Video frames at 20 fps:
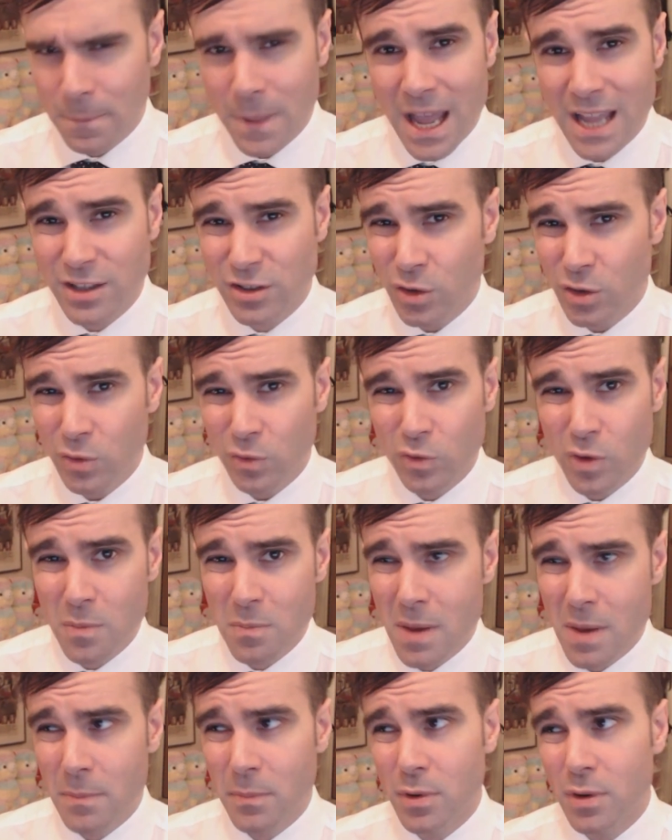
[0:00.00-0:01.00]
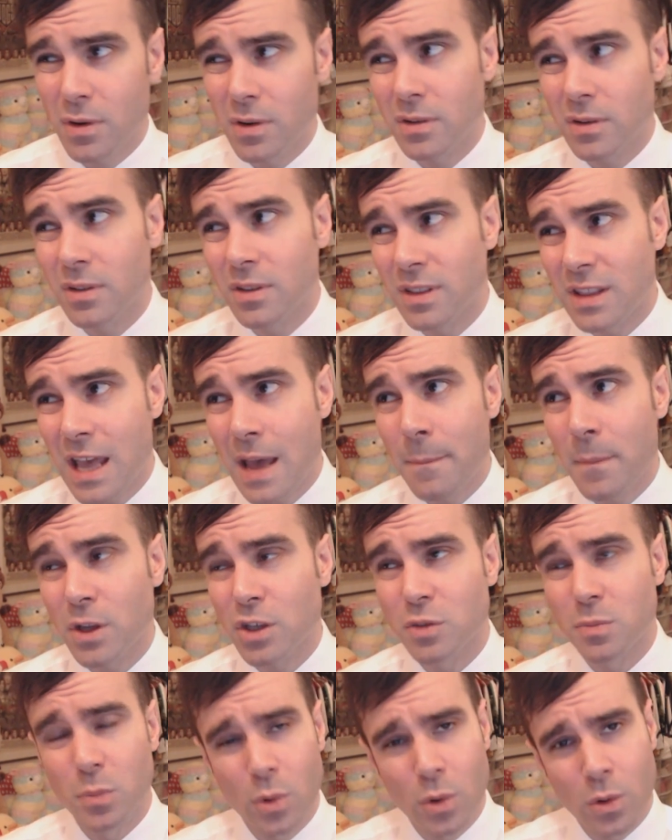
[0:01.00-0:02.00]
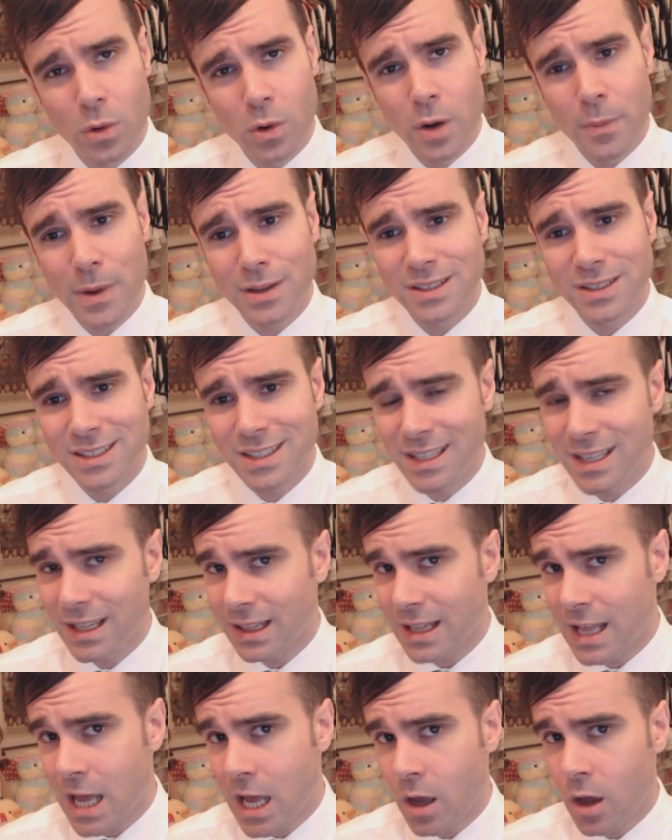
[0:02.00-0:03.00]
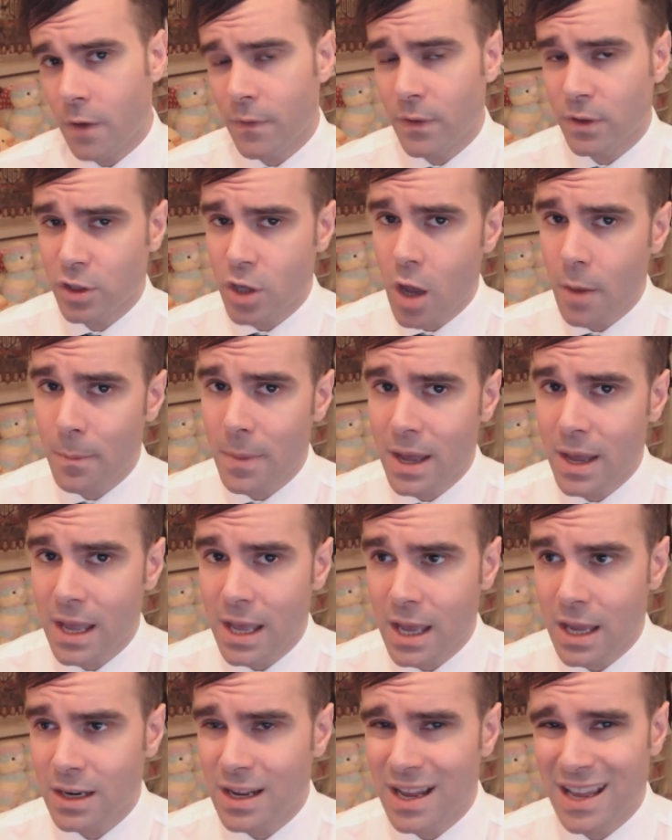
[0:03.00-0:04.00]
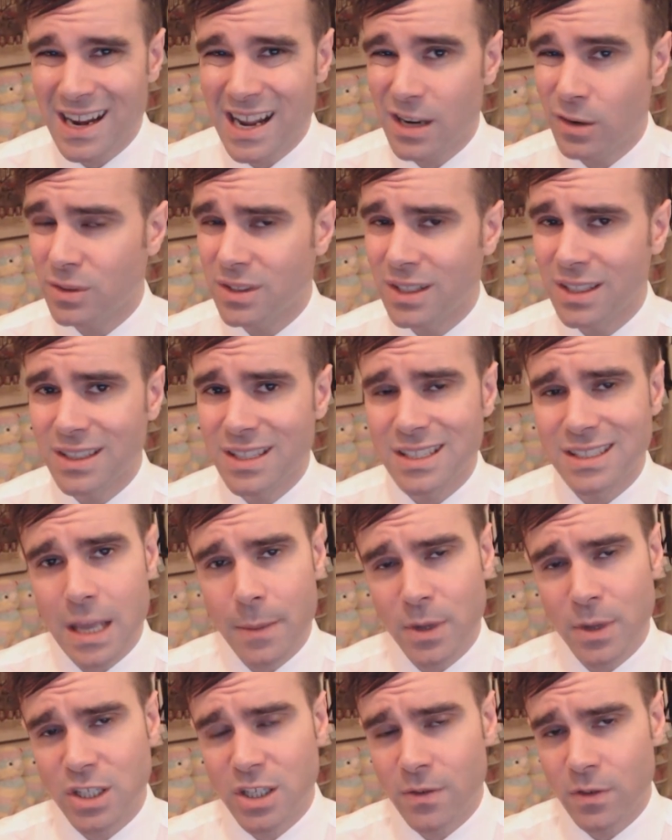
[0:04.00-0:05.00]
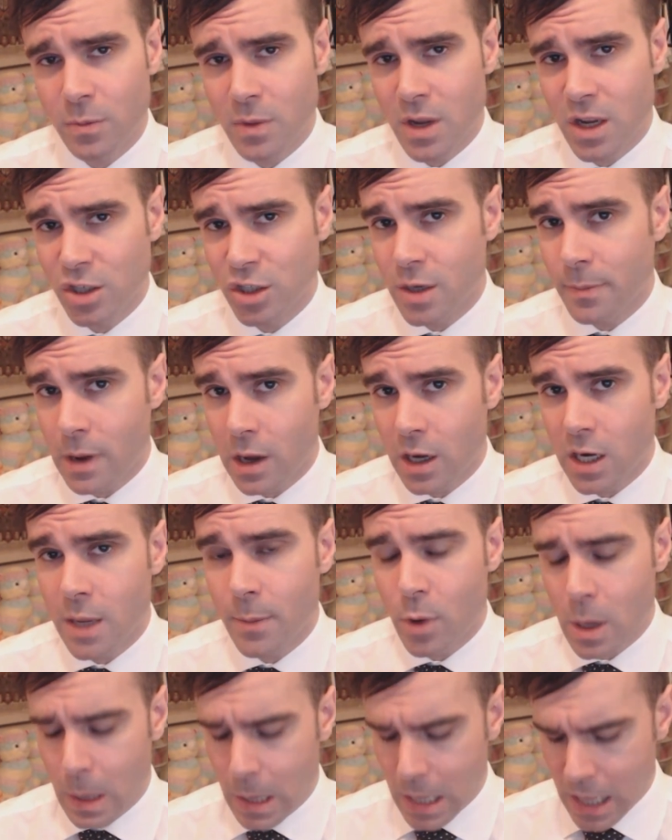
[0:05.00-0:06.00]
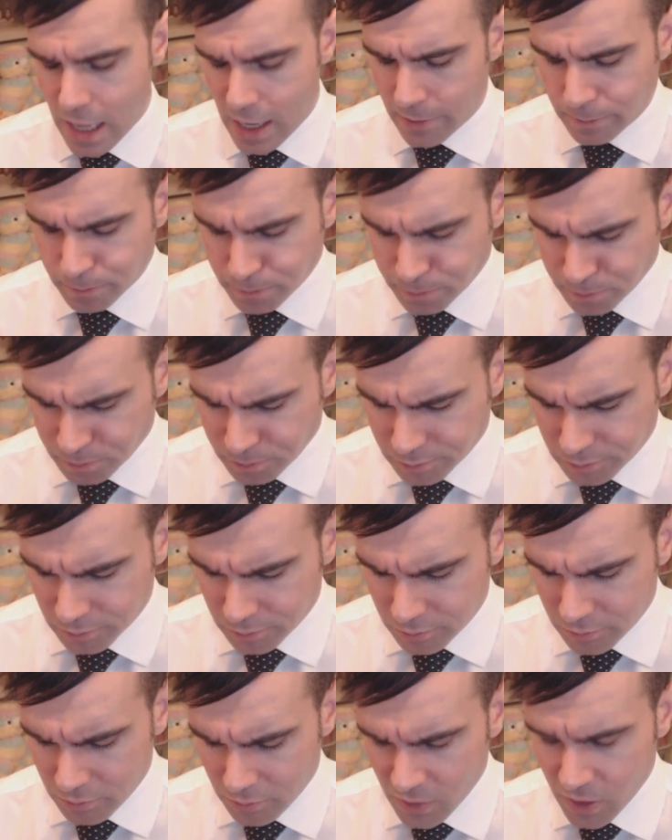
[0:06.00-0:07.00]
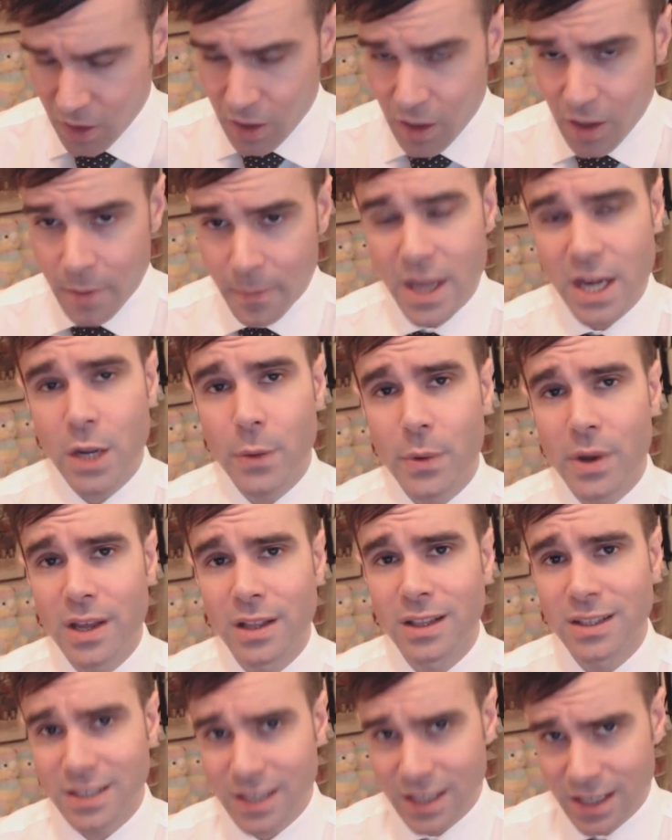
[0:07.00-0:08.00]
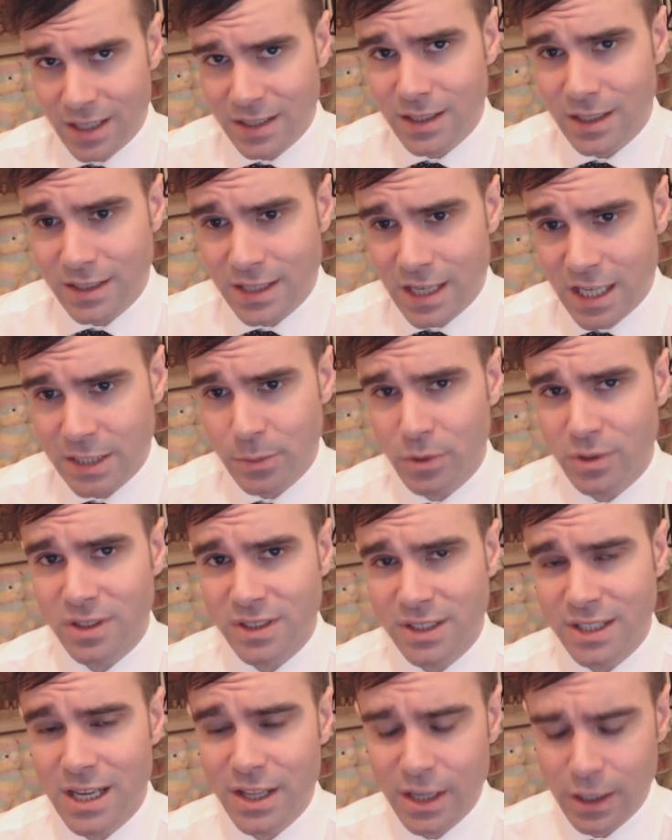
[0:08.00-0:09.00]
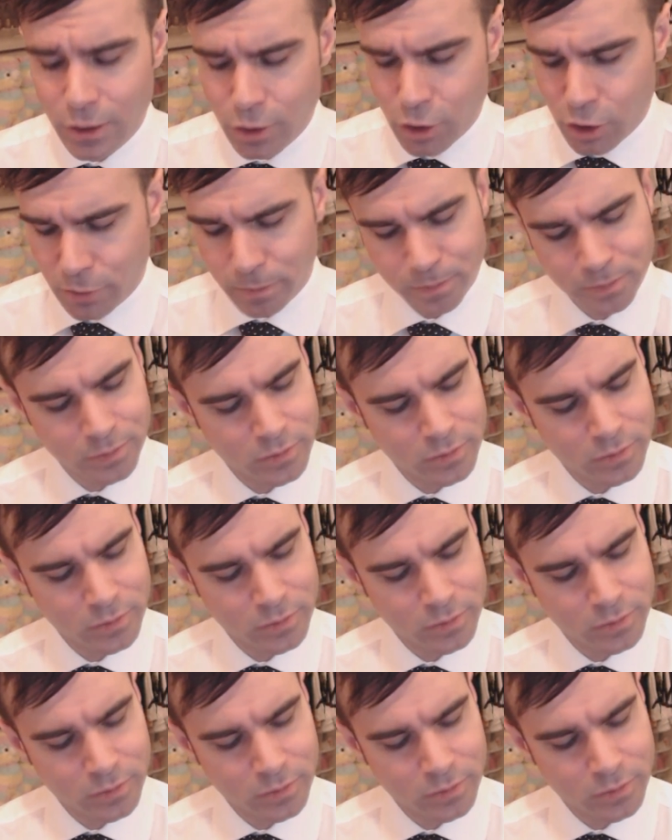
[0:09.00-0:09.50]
I don't remember that much more about Sidney Lau off the top of my head, and I don't think there's that much information about him online. But anyway, let's get into the textbooks. Let's see how they look.